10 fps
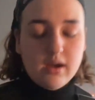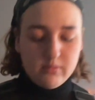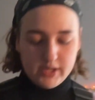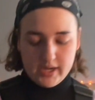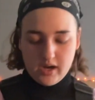Now,
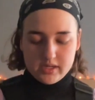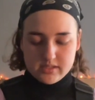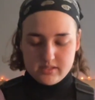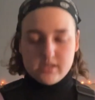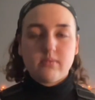would I
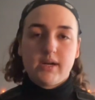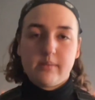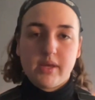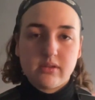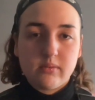honestly
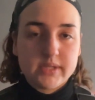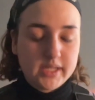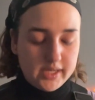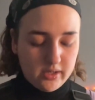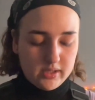recommend the one
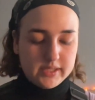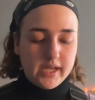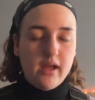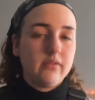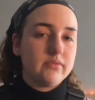that I currently
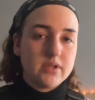have?